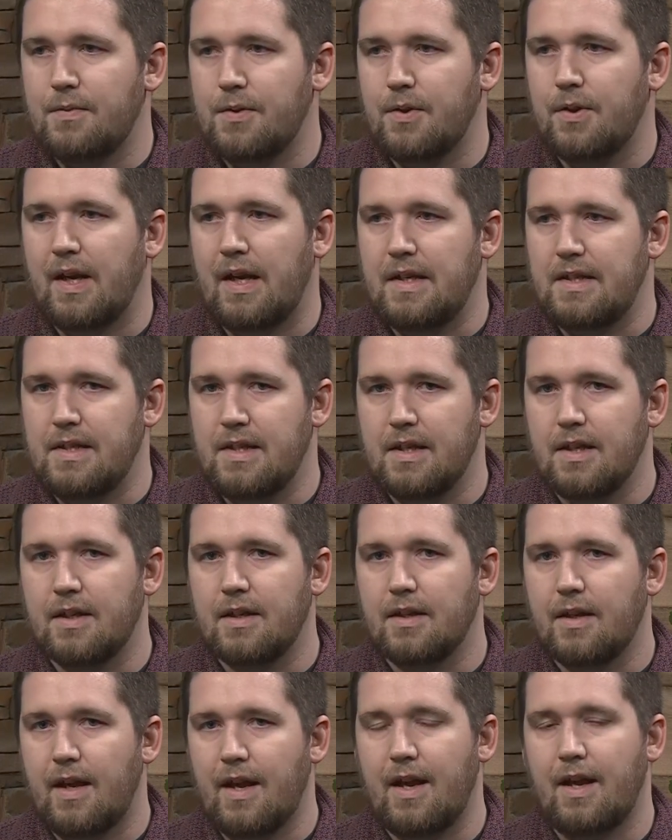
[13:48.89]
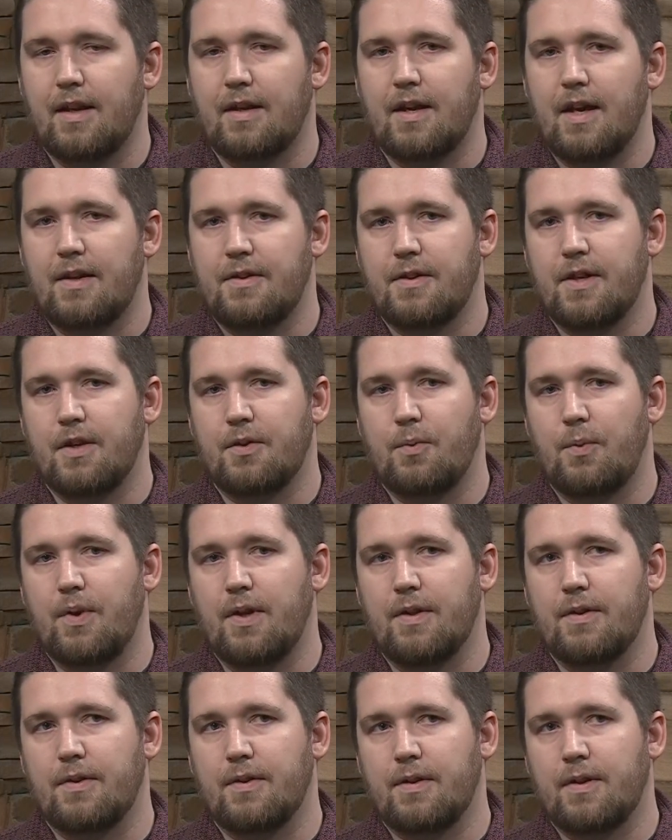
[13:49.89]
you an idea, and I think
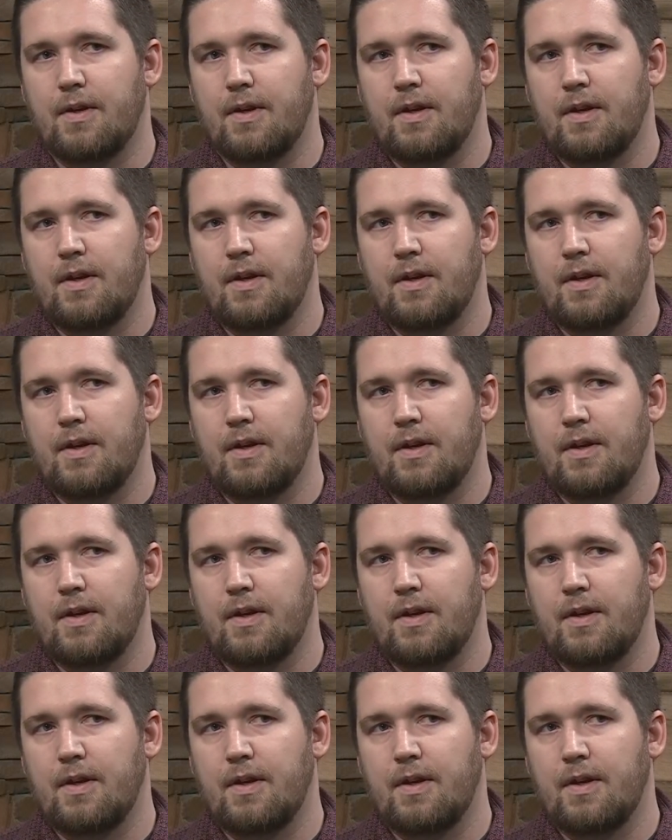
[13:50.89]
with